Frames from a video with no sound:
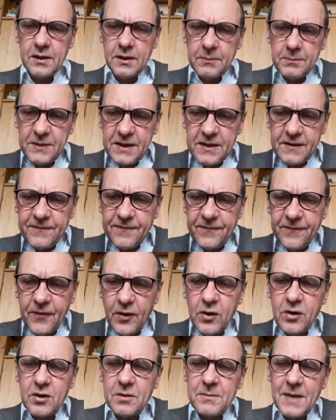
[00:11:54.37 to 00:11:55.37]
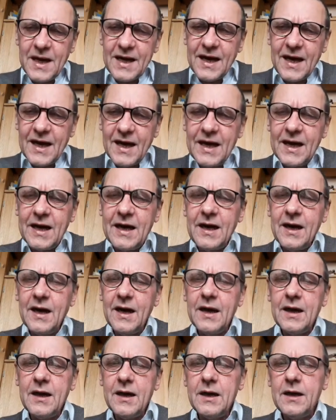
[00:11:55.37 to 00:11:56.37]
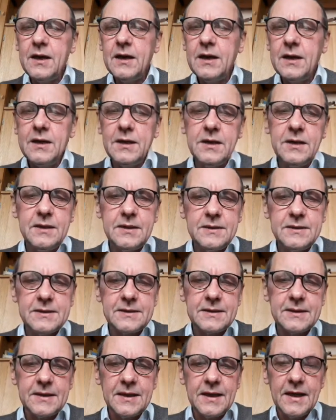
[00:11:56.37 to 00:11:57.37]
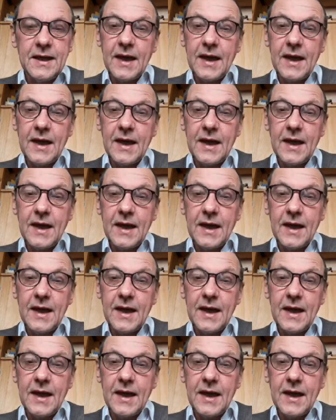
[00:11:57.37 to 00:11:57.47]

before my eyes,